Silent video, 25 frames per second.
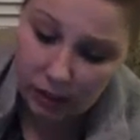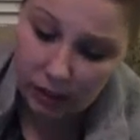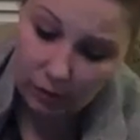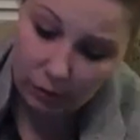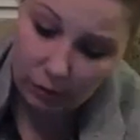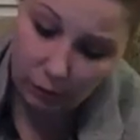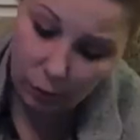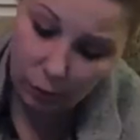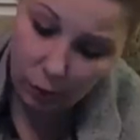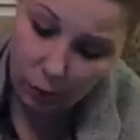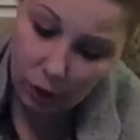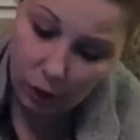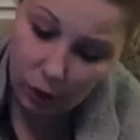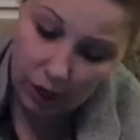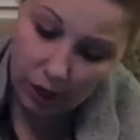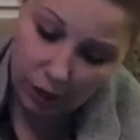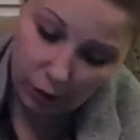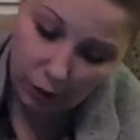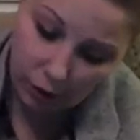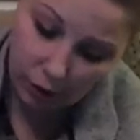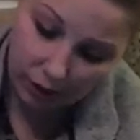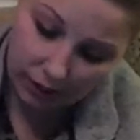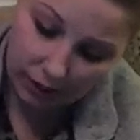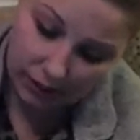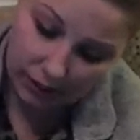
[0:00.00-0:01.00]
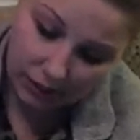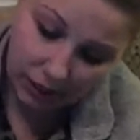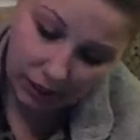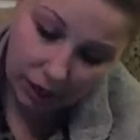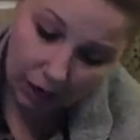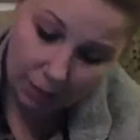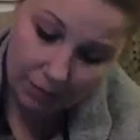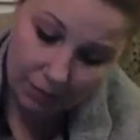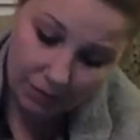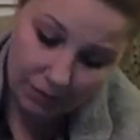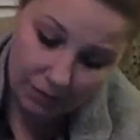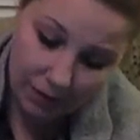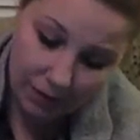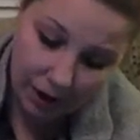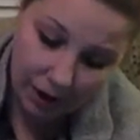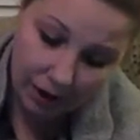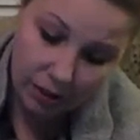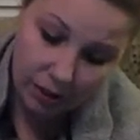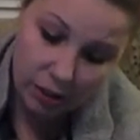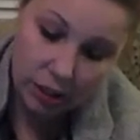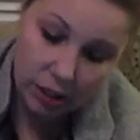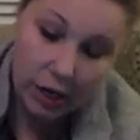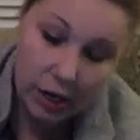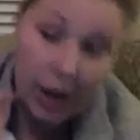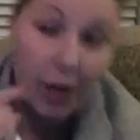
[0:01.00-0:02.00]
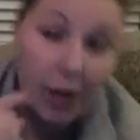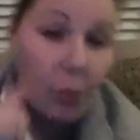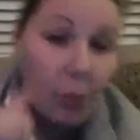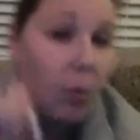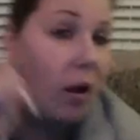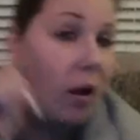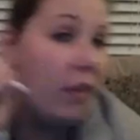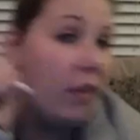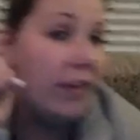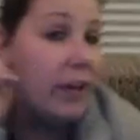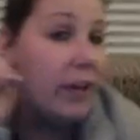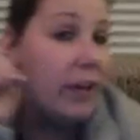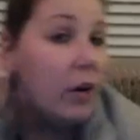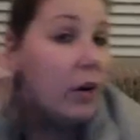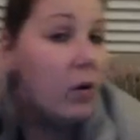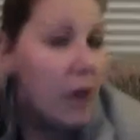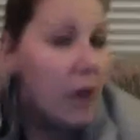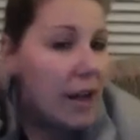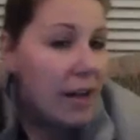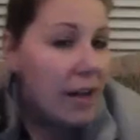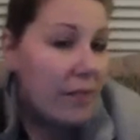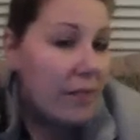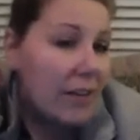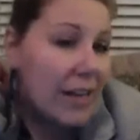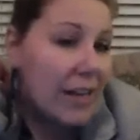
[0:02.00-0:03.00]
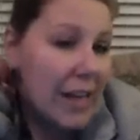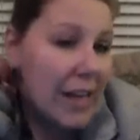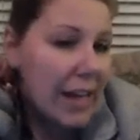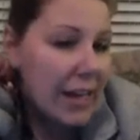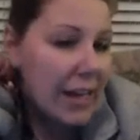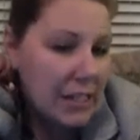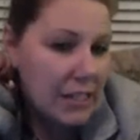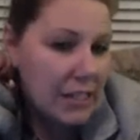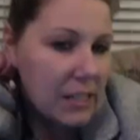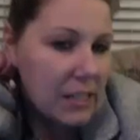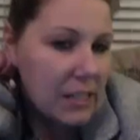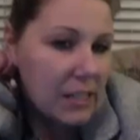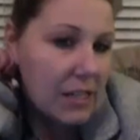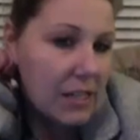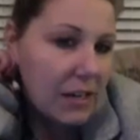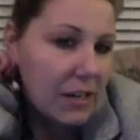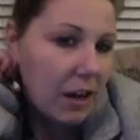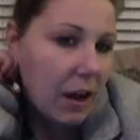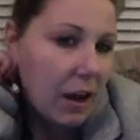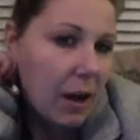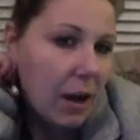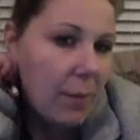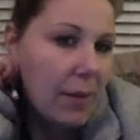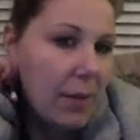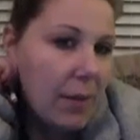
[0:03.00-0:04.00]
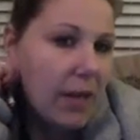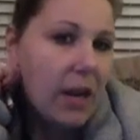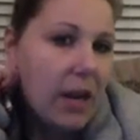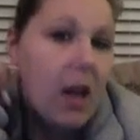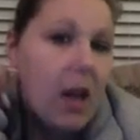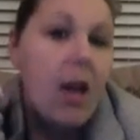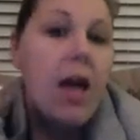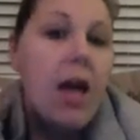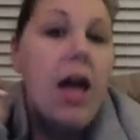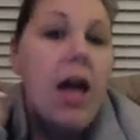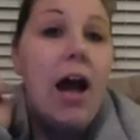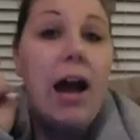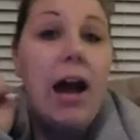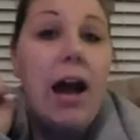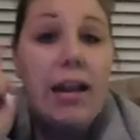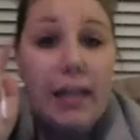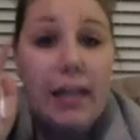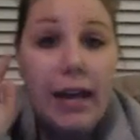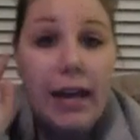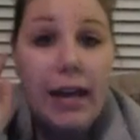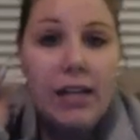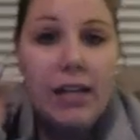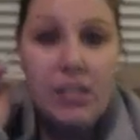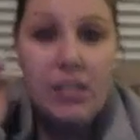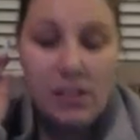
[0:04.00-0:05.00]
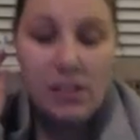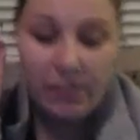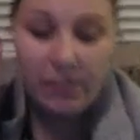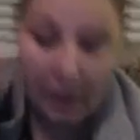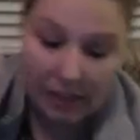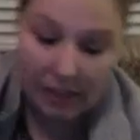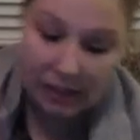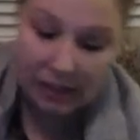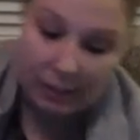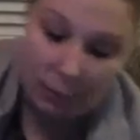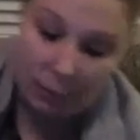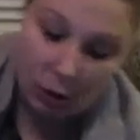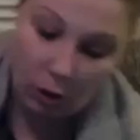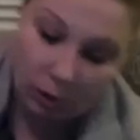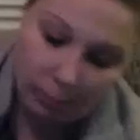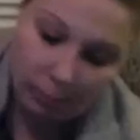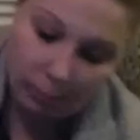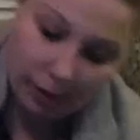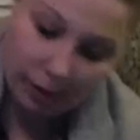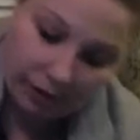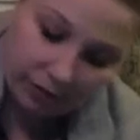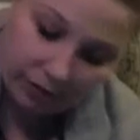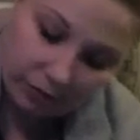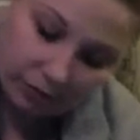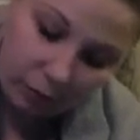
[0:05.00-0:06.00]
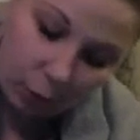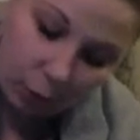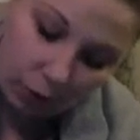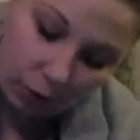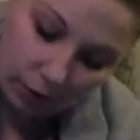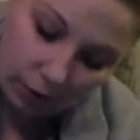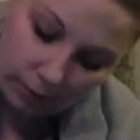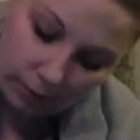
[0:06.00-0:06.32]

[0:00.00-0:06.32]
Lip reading: for a greatest common factor. And while they don't have any x's in common, I can divide them all by 4.